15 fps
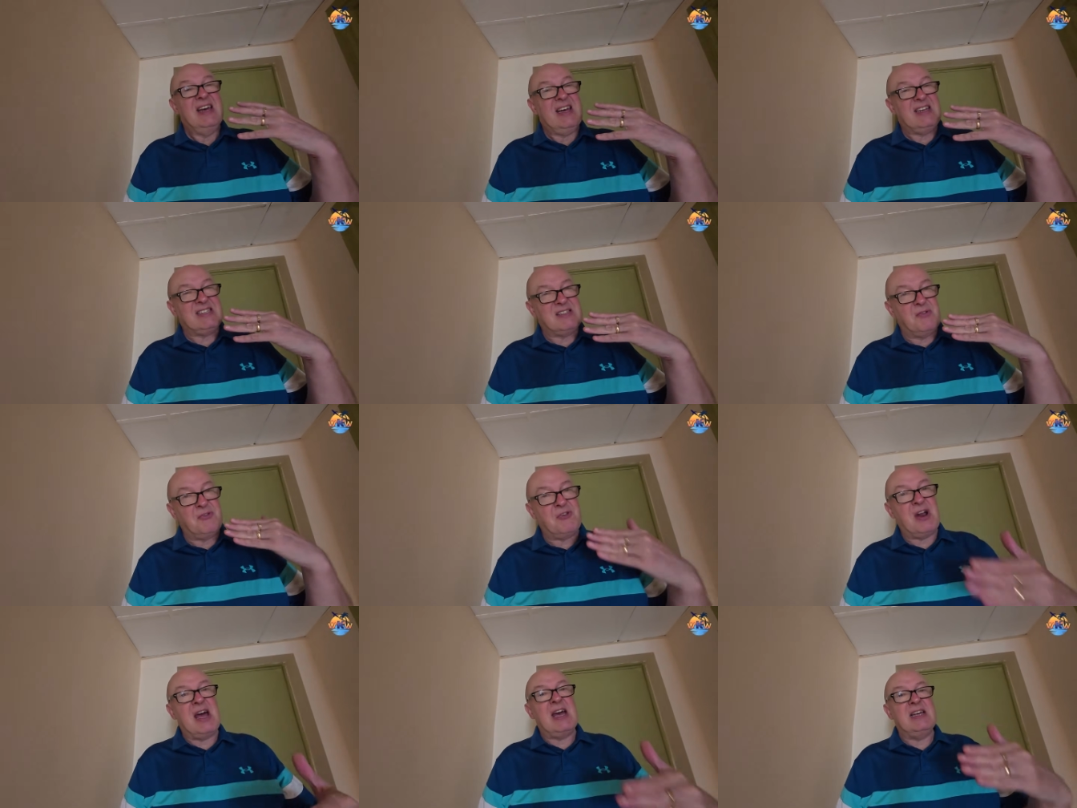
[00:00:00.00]
it's the
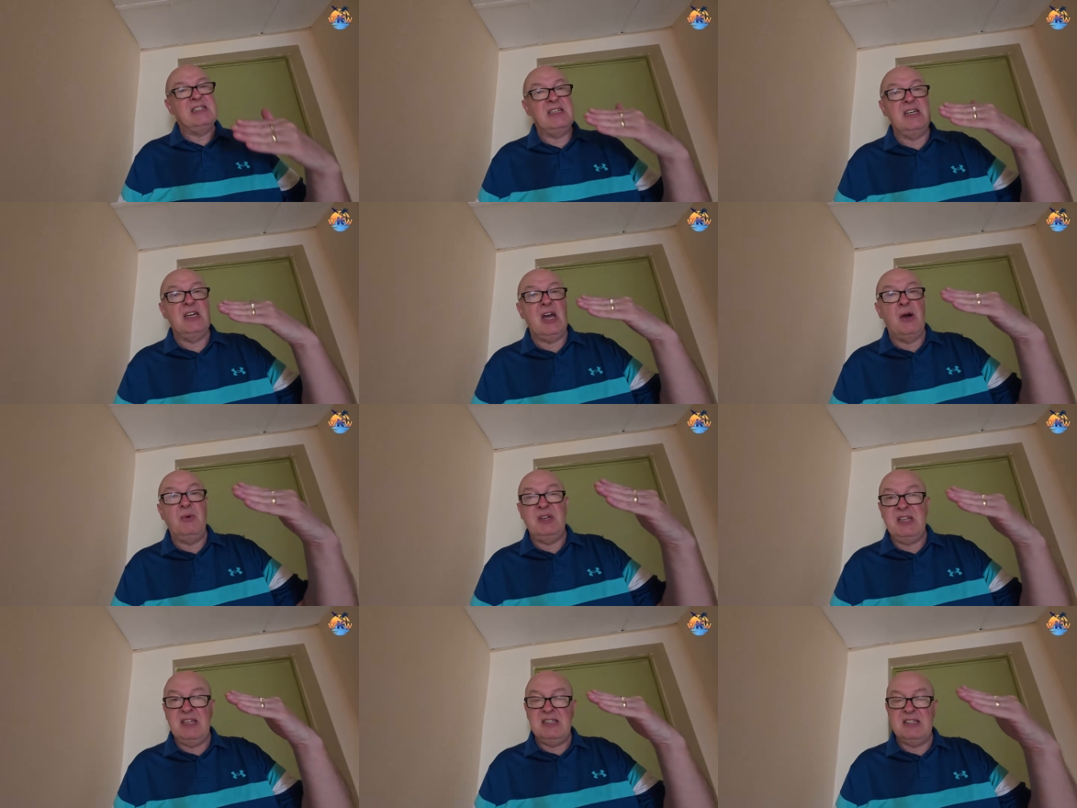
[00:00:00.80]
Friday
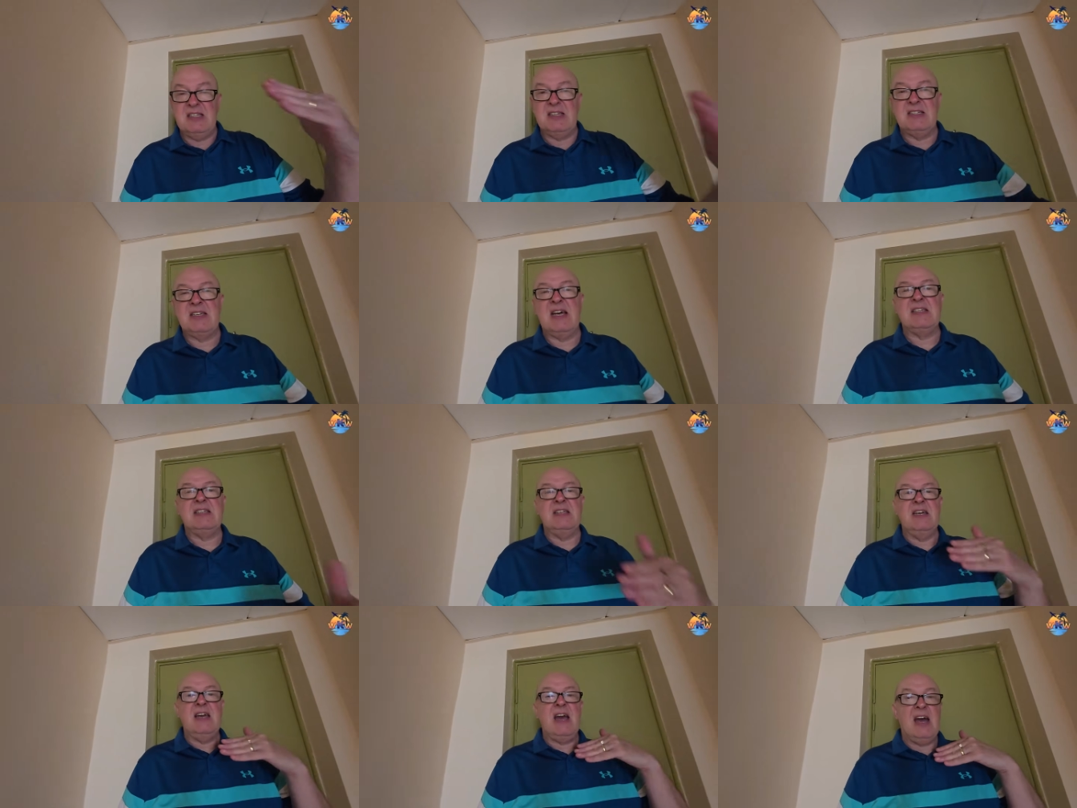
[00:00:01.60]
going into the
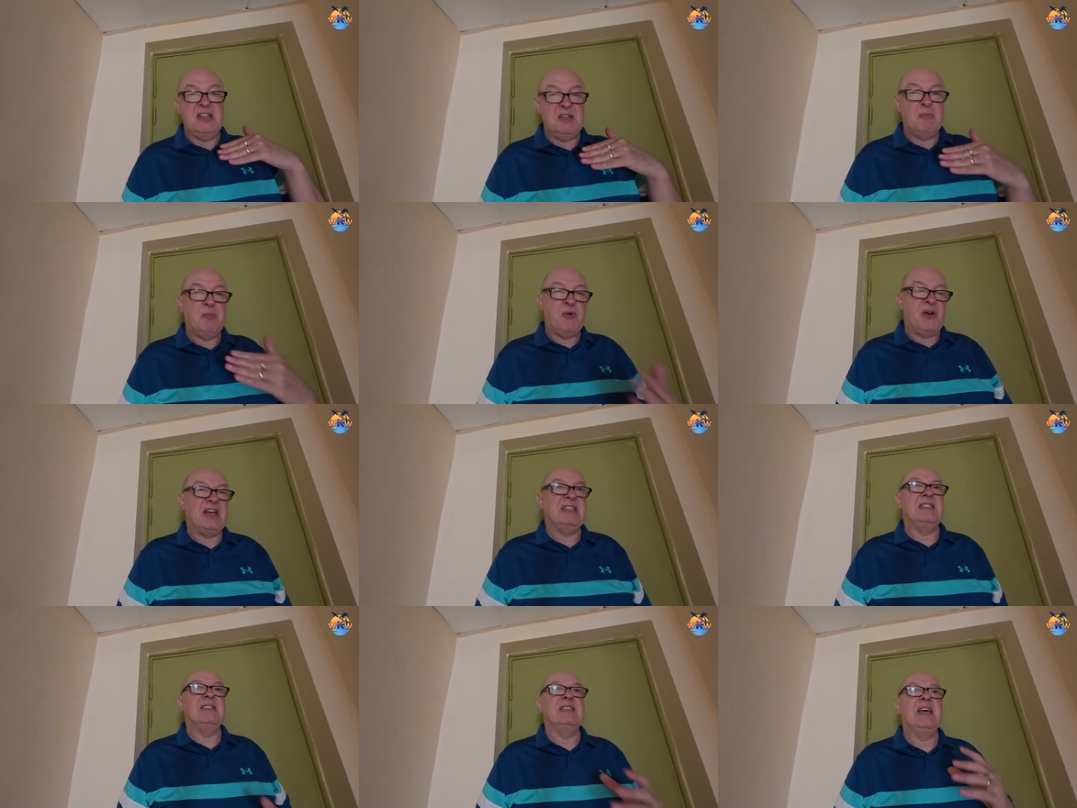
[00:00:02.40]
Saturday and the
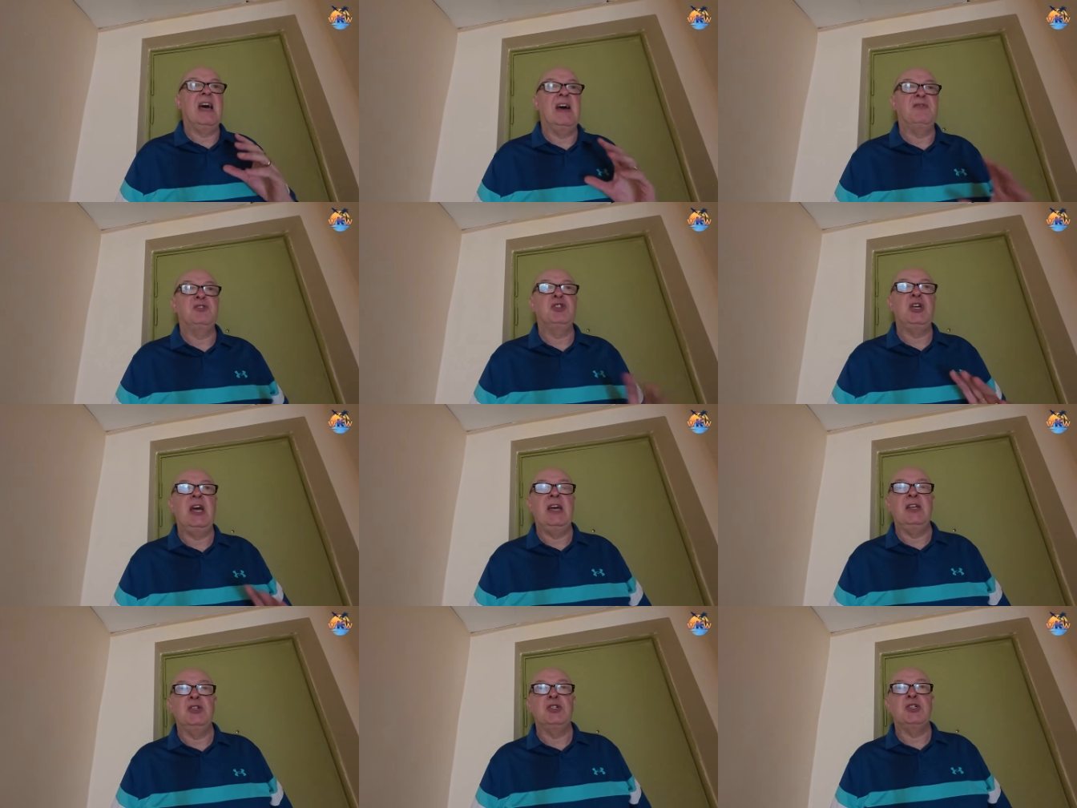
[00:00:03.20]
prices have
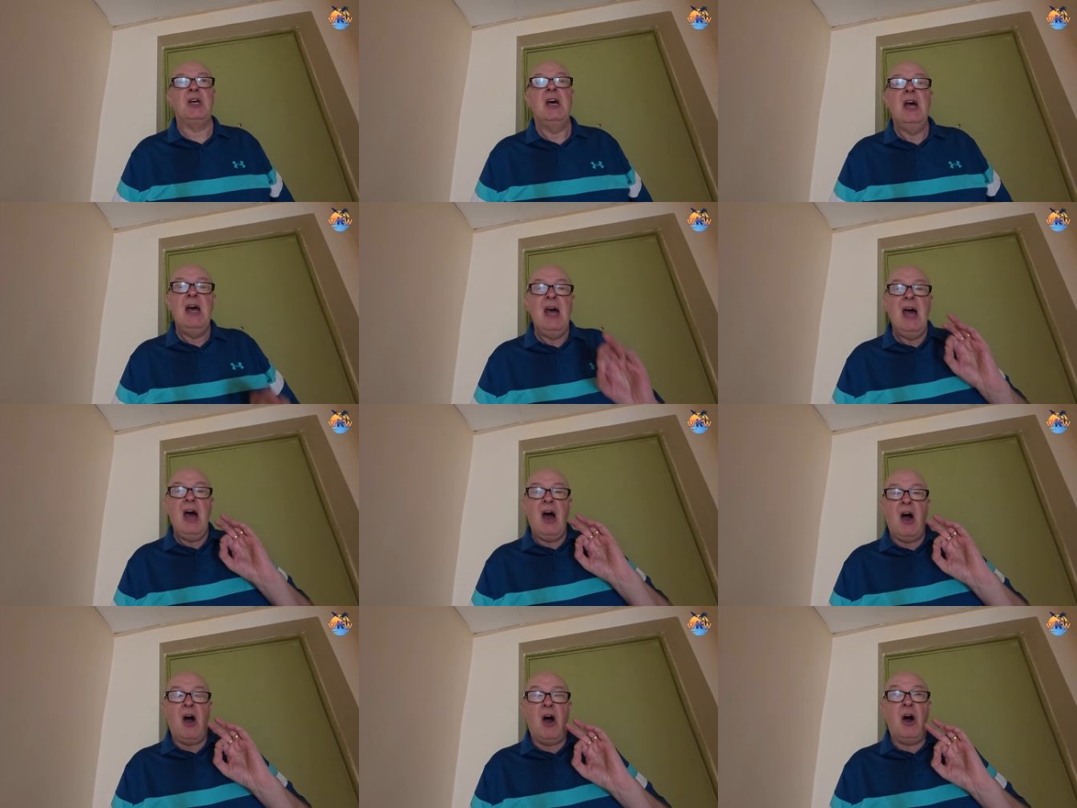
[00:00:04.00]
changed.
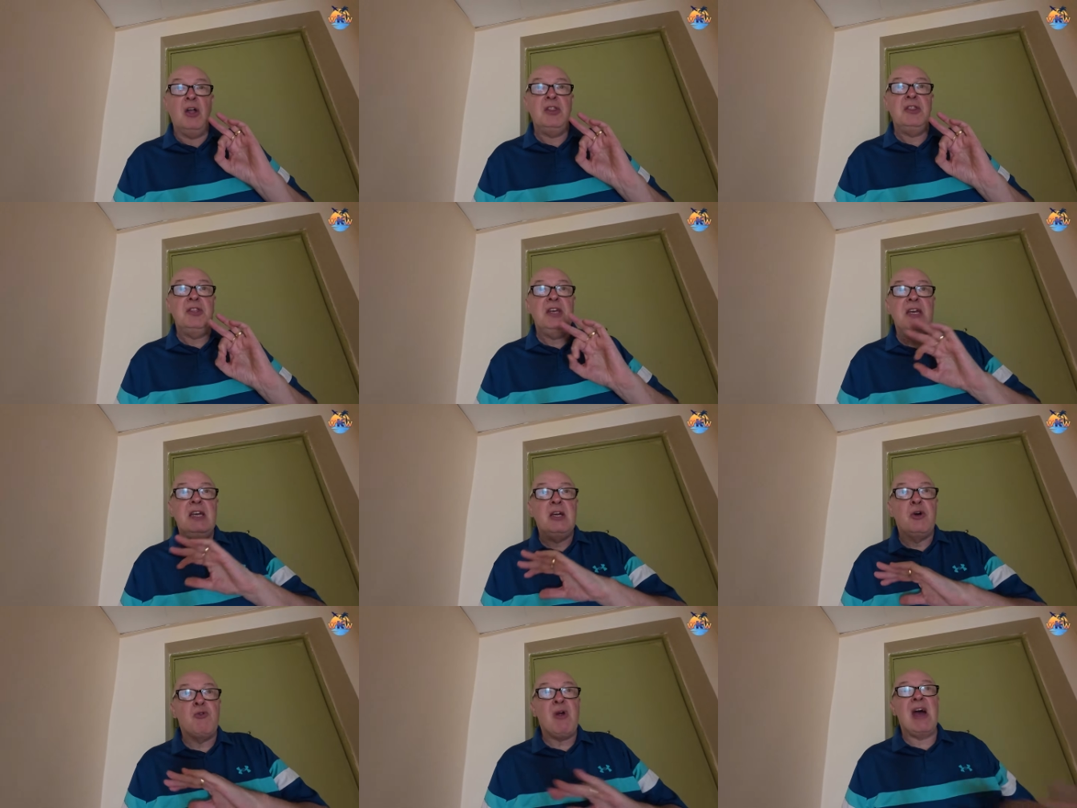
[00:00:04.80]
On
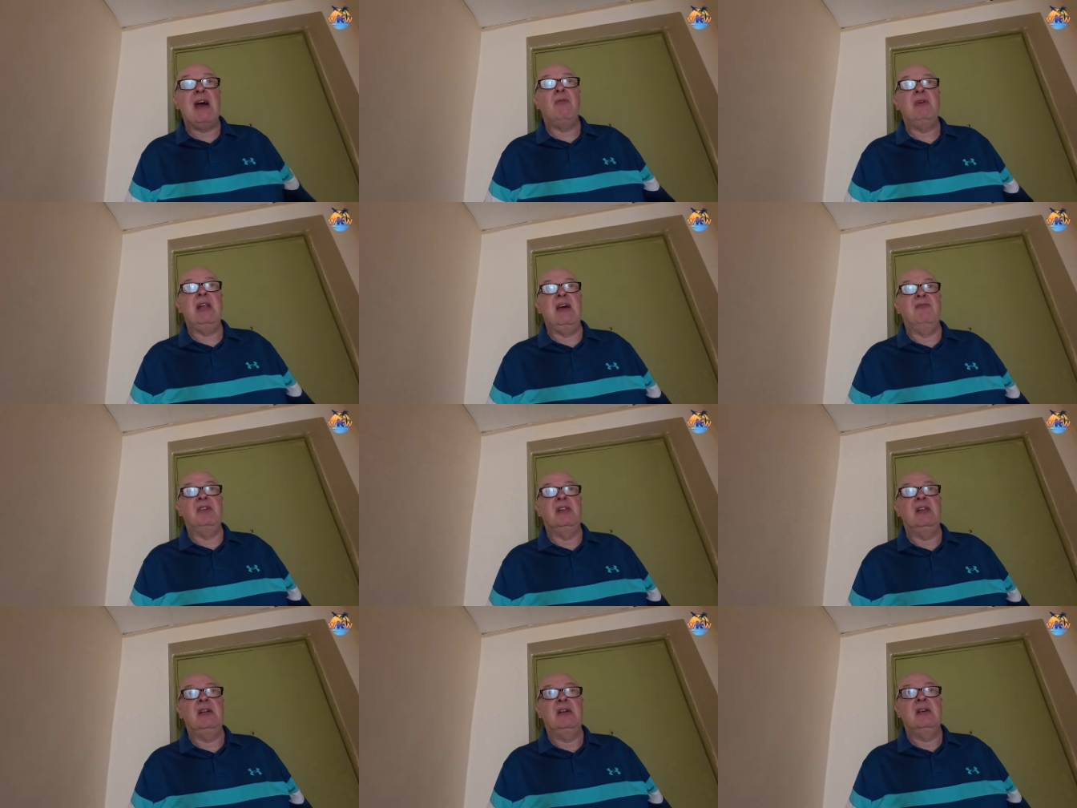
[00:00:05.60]
the ground
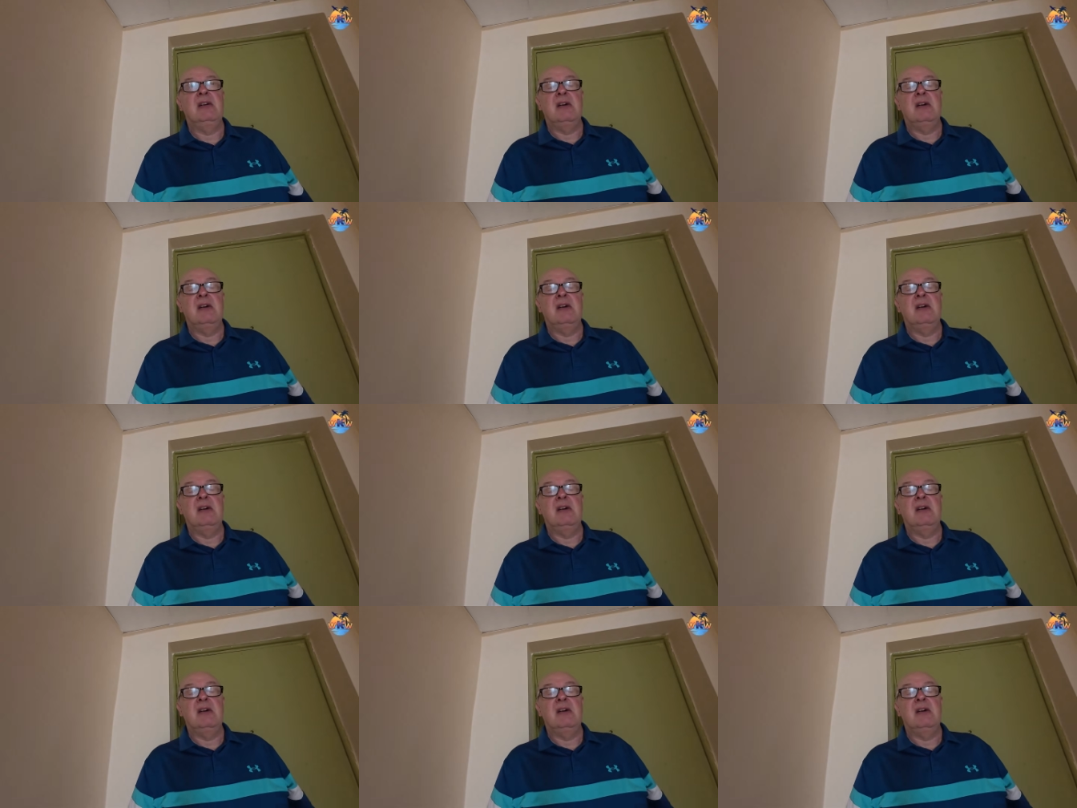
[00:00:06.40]
level,